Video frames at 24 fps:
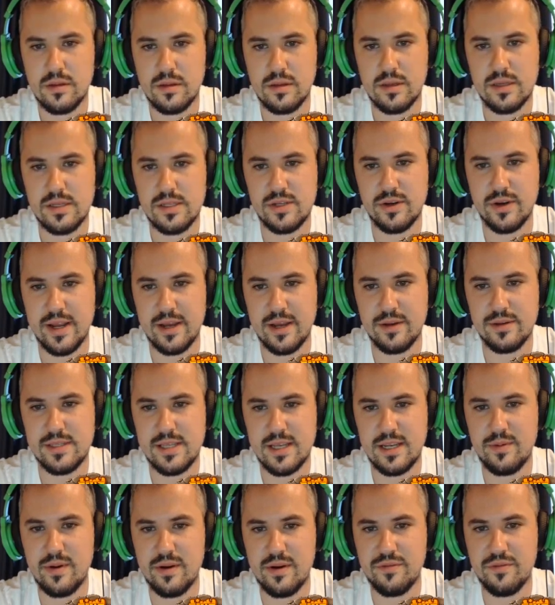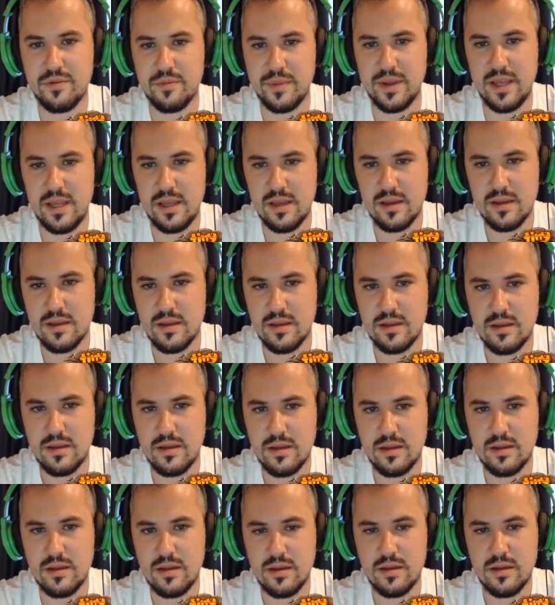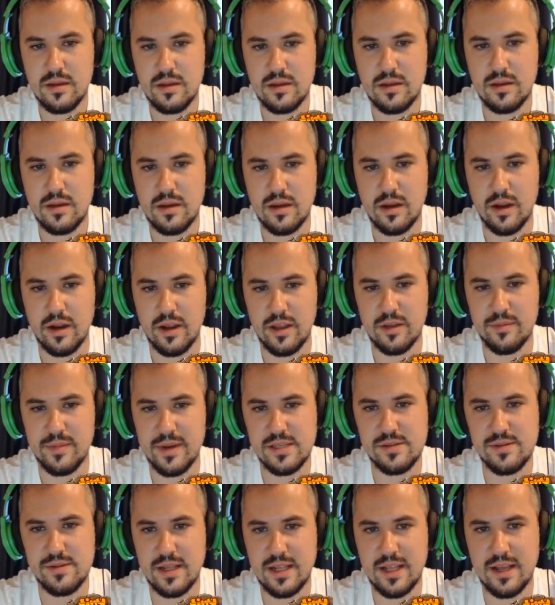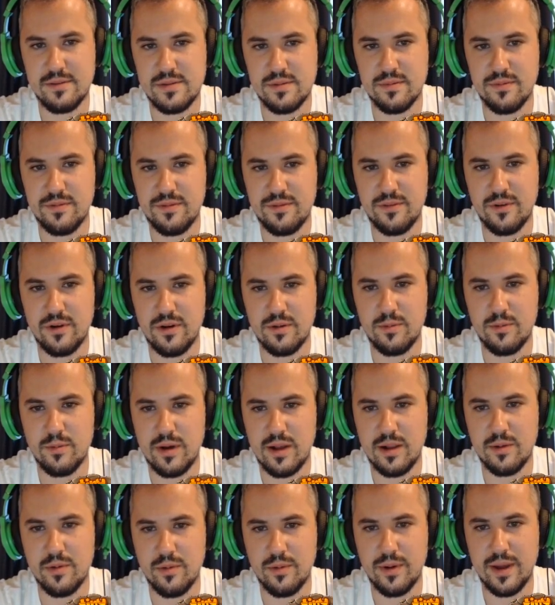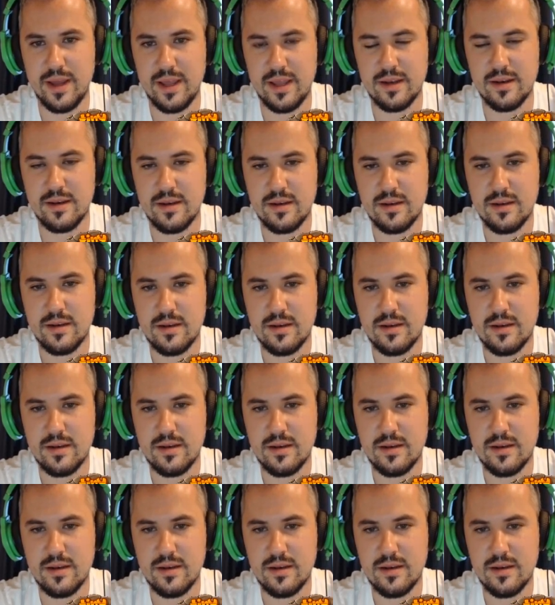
Is there a house anywhere for me? Uh, you may as well have some fun while we're waiting.